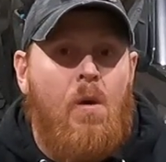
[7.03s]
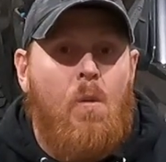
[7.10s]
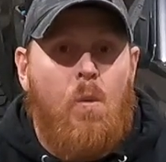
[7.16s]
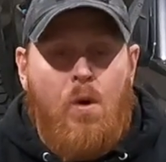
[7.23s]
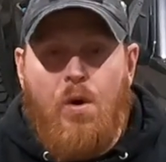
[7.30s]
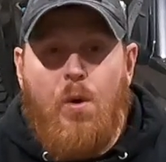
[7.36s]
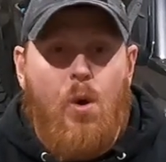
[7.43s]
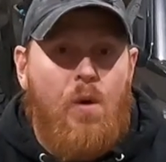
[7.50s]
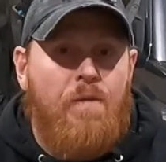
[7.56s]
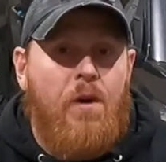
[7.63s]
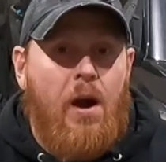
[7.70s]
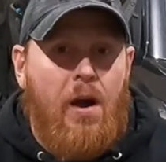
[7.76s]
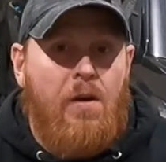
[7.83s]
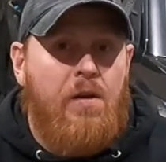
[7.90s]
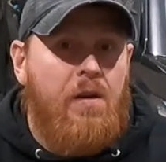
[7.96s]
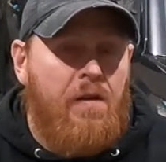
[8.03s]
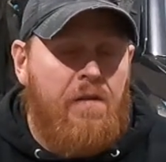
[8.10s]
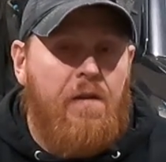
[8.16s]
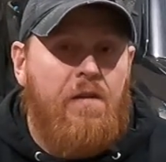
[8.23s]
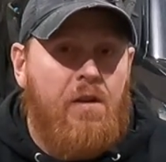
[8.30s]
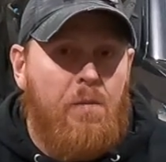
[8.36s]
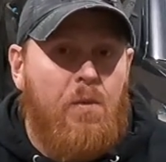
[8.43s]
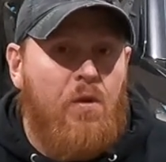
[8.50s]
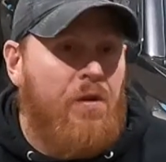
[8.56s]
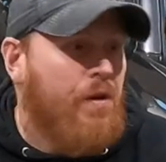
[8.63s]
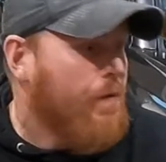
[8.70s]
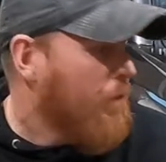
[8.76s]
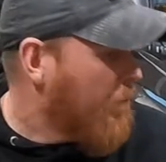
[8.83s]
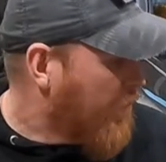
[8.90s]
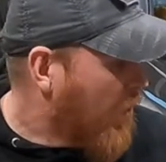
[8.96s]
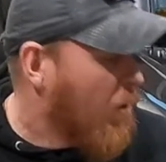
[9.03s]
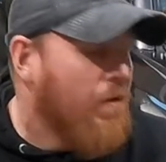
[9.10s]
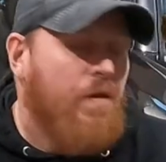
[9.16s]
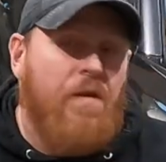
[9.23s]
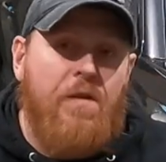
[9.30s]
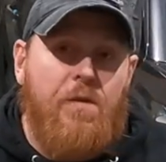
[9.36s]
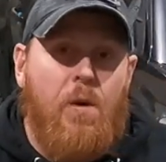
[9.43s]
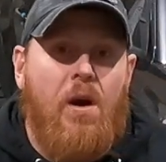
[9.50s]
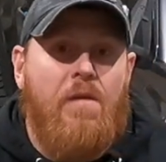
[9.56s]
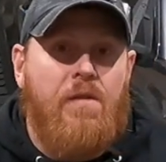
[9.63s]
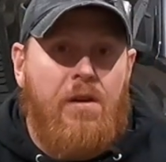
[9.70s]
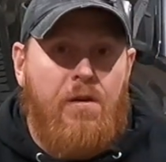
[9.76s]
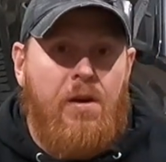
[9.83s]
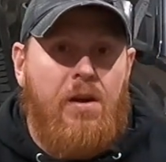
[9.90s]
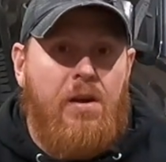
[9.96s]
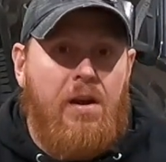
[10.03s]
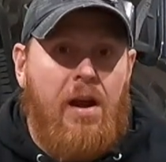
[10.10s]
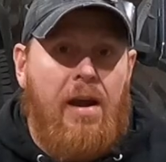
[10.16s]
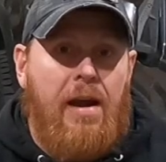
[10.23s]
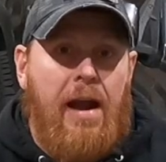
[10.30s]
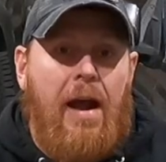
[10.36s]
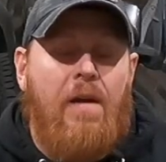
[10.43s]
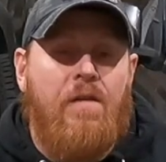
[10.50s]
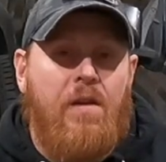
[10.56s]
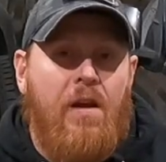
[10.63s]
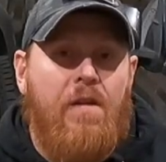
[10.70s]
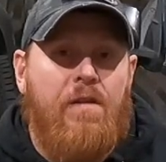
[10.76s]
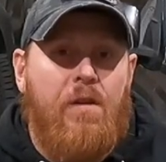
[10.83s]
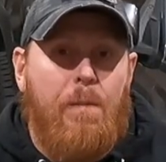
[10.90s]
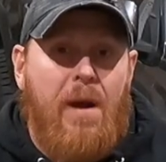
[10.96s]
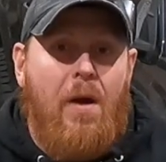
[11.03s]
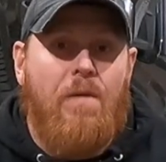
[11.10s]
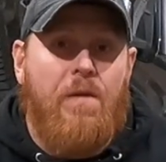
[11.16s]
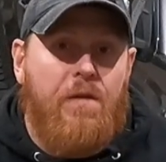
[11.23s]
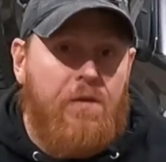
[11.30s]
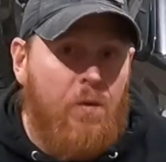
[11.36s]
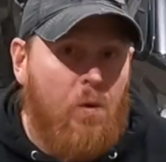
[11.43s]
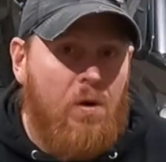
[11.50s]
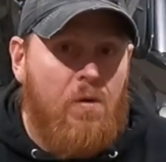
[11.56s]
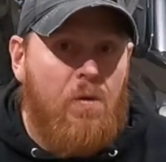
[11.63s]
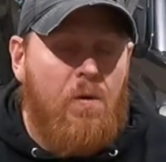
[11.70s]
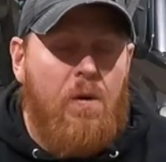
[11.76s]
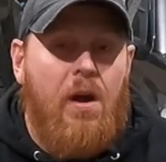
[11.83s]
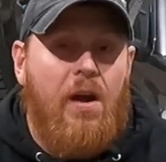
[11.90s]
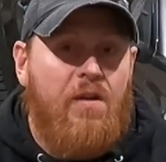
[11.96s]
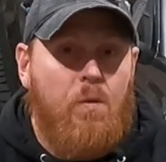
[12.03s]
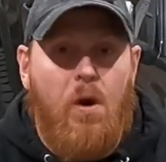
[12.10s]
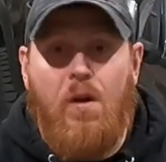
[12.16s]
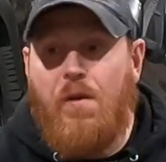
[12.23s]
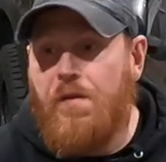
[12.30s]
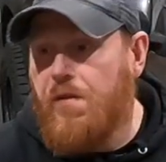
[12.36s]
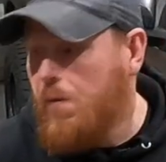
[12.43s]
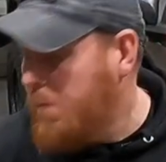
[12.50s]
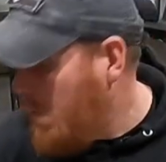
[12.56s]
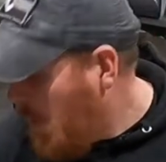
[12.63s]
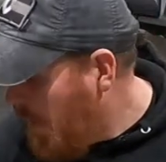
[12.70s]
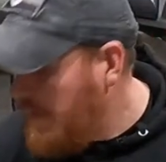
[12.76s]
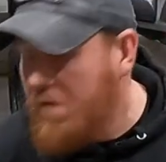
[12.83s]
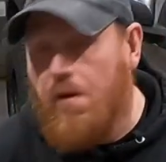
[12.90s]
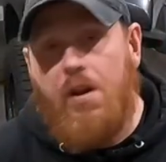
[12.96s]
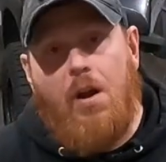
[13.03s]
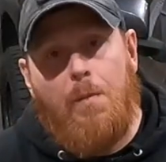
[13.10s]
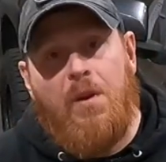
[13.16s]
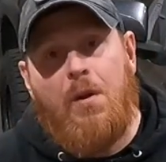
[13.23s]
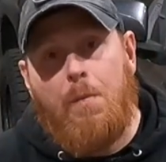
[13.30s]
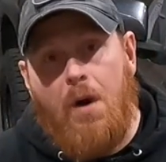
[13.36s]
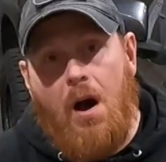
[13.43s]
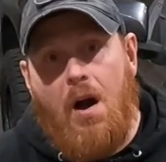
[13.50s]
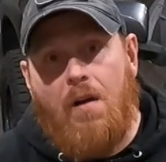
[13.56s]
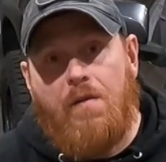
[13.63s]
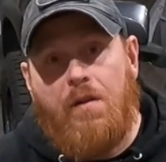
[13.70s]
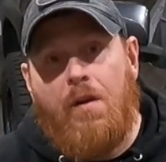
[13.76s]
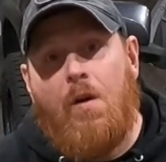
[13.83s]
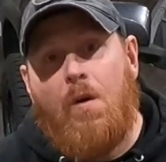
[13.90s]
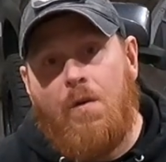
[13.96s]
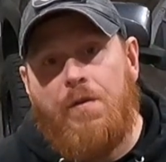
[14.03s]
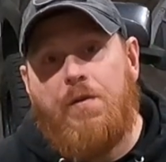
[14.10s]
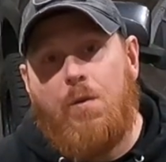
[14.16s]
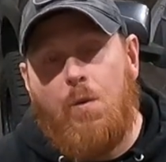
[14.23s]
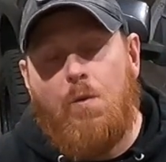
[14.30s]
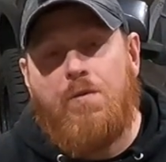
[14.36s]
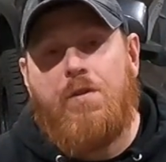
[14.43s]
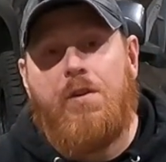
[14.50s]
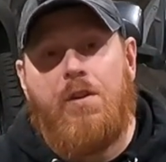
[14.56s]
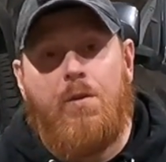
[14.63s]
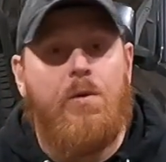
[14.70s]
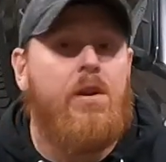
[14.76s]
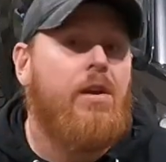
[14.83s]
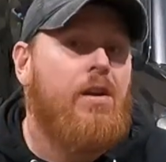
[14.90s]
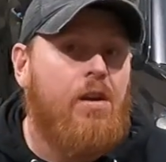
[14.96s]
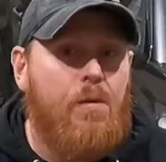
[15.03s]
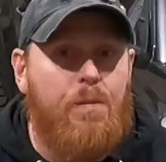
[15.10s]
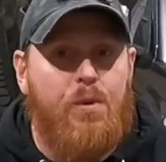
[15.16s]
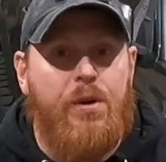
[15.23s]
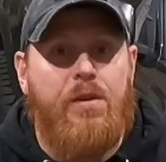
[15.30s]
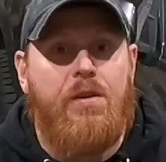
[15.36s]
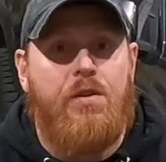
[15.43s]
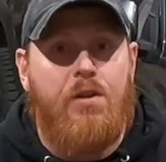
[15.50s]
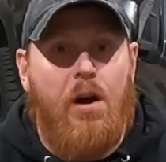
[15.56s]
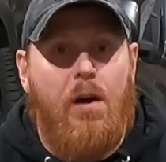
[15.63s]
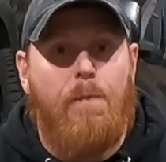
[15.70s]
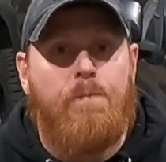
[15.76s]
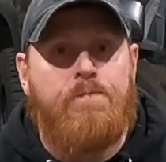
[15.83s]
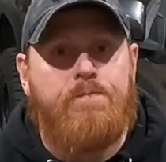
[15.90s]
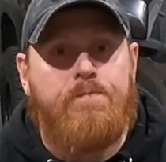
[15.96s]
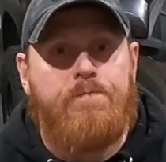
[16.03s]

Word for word: We'll go over how to disassemble the different parts of the truck that you need to gain access to mount the snorkel, as well as the parts that come in the box and all the tools that you'll need to complete the job.